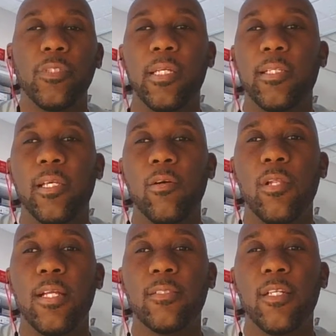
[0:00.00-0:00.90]
I think
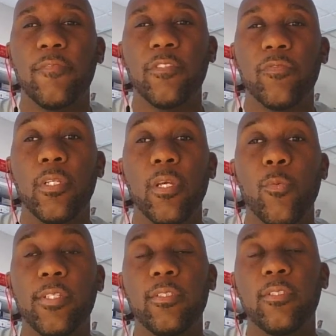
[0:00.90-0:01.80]
all that stuff is really a
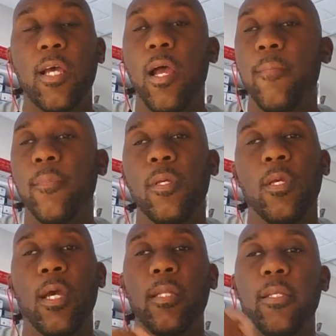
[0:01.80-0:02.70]
waste of time.
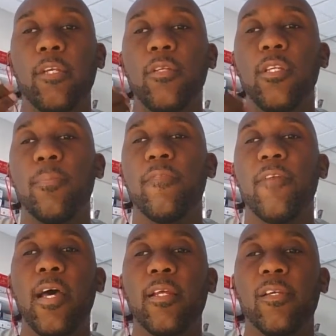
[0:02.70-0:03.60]
I think you need to
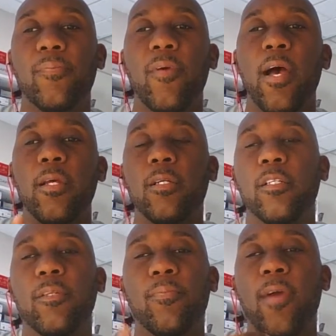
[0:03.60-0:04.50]
provide a good product,
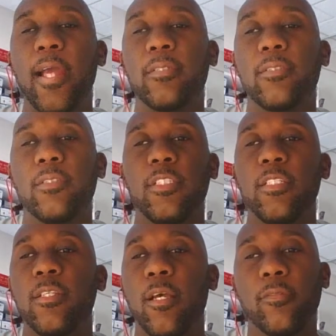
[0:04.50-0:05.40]
good price,
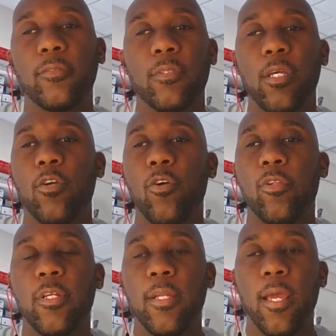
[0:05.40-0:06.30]
details, and
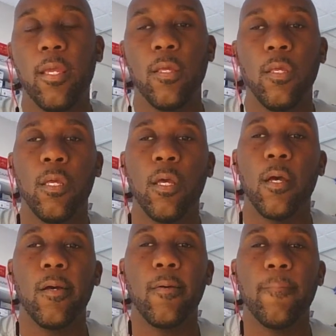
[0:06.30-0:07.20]
call it a day.
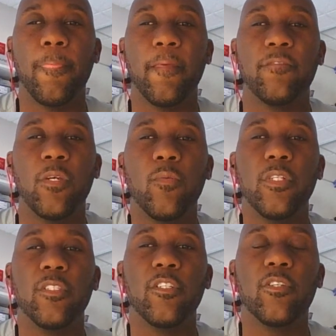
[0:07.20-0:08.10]
If
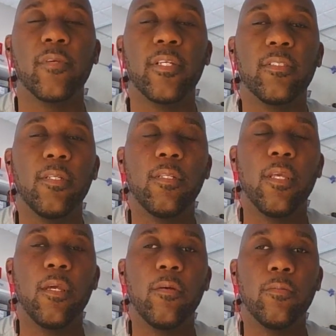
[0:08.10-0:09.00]
someone is interested,
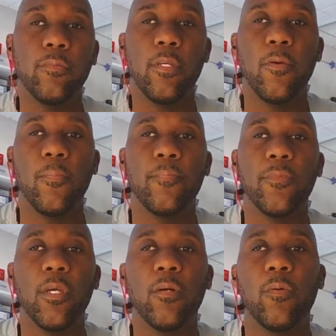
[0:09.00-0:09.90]
they'll
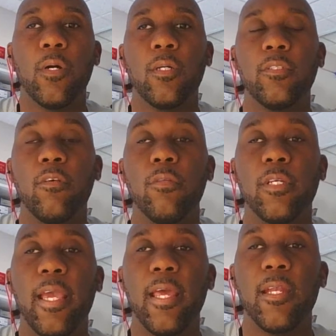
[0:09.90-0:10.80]

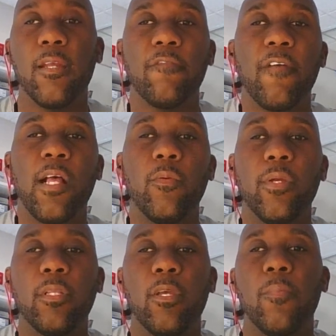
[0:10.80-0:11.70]
look at it, they'll follow
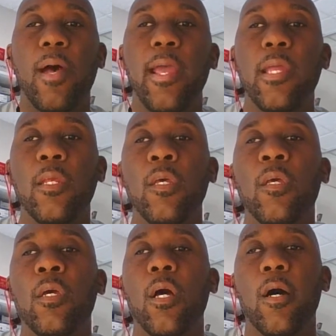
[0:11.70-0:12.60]
it, they'll buy it,
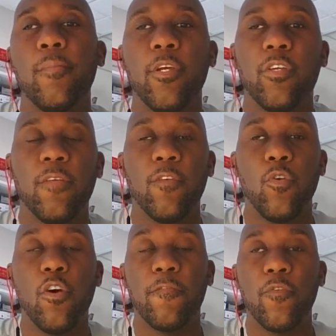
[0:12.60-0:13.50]
they'll give you
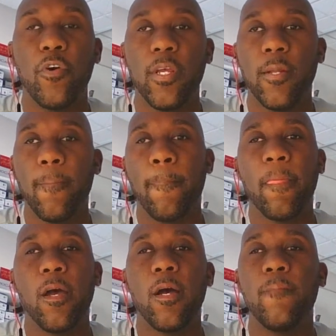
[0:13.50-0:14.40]
an offer on it.
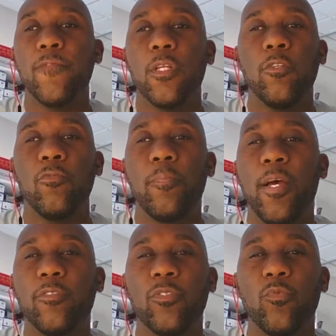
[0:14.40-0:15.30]
Your little
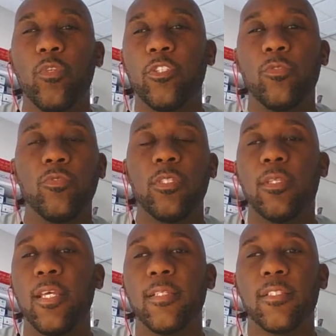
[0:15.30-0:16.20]
bells and whistles and
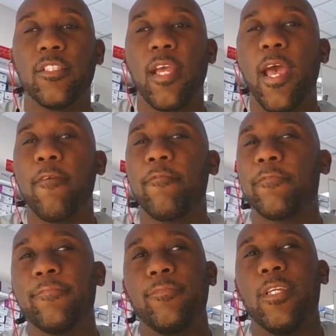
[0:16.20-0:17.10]
things that you have,
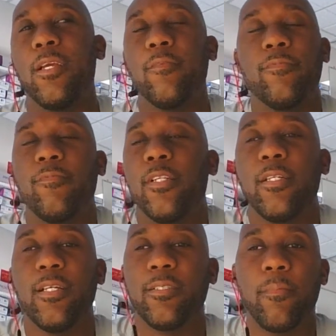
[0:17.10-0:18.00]
it really
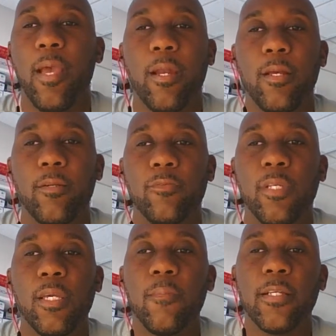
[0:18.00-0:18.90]
doesn't matter. I don't
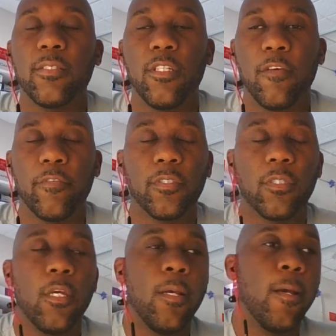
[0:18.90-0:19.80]
think it makes a difference.
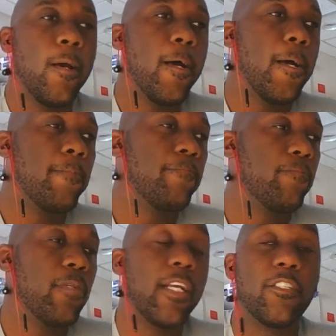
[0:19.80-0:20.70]
But
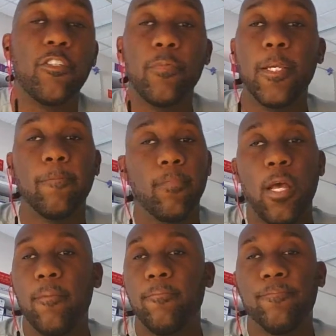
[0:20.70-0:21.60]
that's just me.
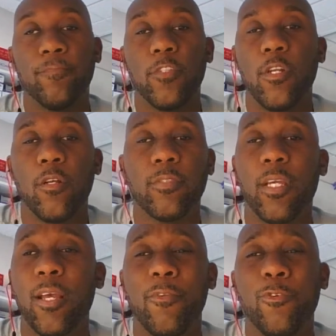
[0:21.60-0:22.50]
I'm
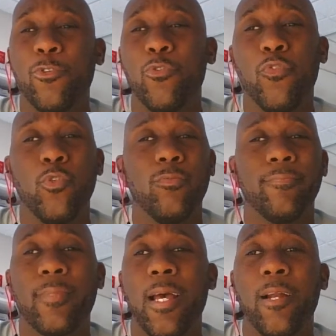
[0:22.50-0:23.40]
no guru.
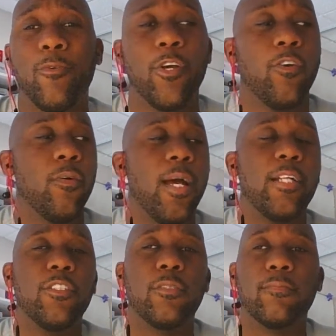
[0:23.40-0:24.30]
I don't know.
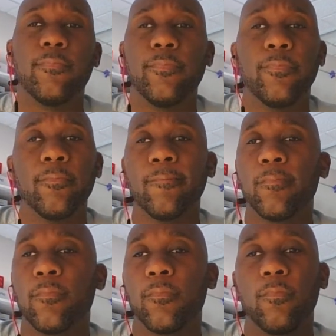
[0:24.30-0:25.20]
I just,
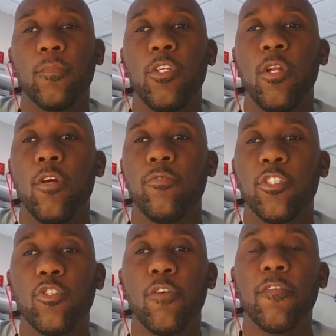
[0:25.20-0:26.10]

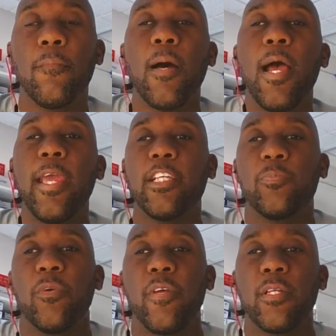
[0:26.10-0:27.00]
just off of my
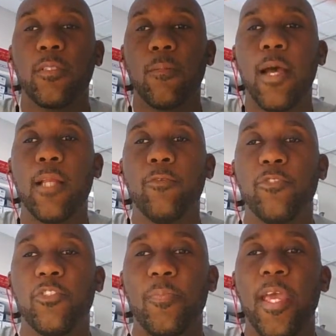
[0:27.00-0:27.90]
experience and my
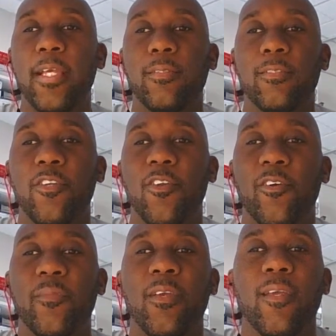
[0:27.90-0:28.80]
little space, you know
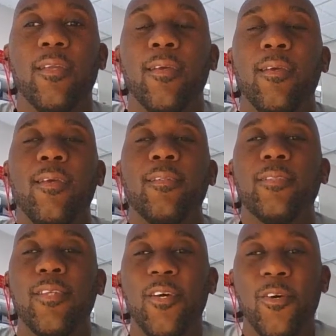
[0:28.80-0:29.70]
what I mean?
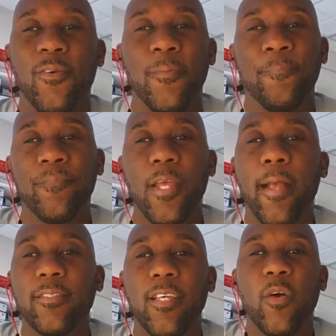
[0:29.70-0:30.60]
So
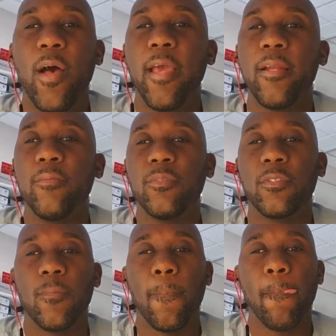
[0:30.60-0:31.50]
I sell items.